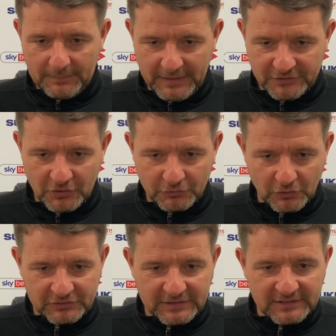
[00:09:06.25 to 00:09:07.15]
but he's
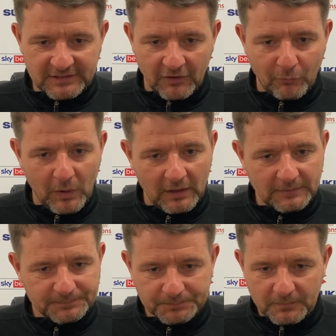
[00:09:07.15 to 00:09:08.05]
conducted himself well.
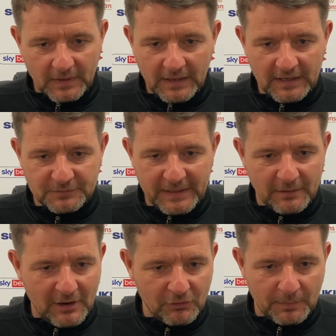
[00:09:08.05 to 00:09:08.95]
Uh, he's been
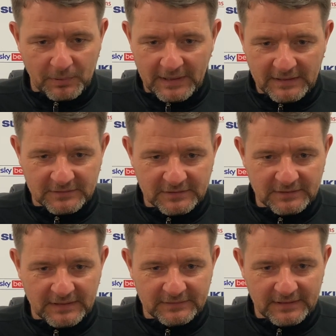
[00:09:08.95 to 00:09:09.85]
around the players. He's,
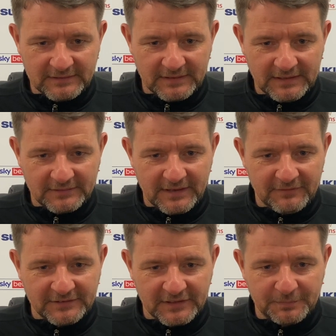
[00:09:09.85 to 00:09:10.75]
he's, he's, he's give
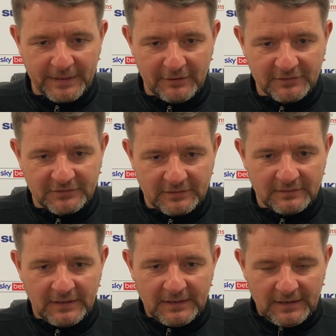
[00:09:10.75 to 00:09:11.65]
his experience and,
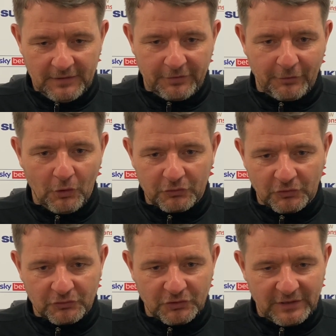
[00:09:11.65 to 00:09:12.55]
and thoughts
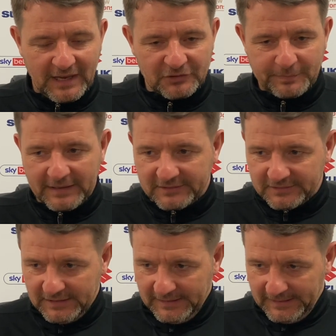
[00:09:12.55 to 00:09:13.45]
on certain aspects,
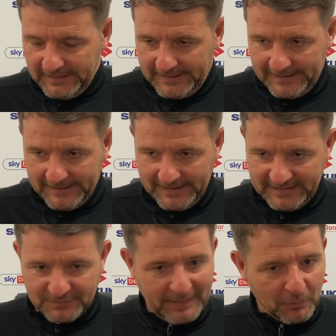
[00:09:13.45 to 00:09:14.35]
uh, and
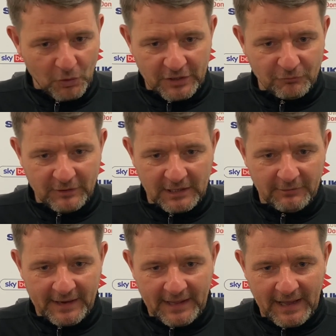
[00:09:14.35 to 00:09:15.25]
he's been working really
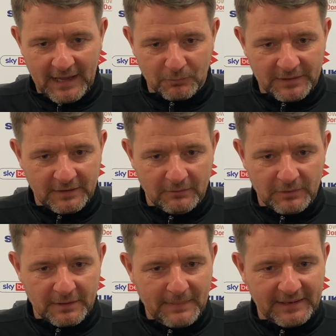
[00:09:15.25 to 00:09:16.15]
really hard with the
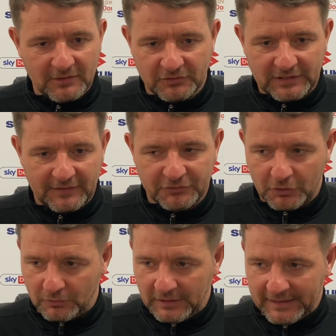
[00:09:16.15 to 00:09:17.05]
with the medical staff.
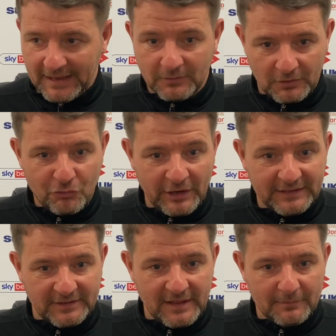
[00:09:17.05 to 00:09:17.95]
So again,
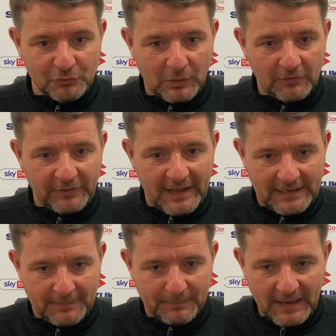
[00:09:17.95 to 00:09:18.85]
credit to them as well for getting
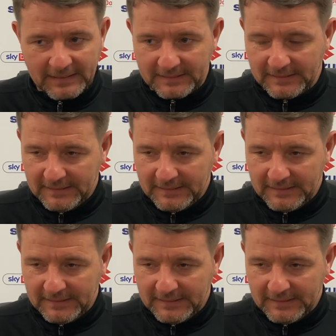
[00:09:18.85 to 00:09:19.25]
him back.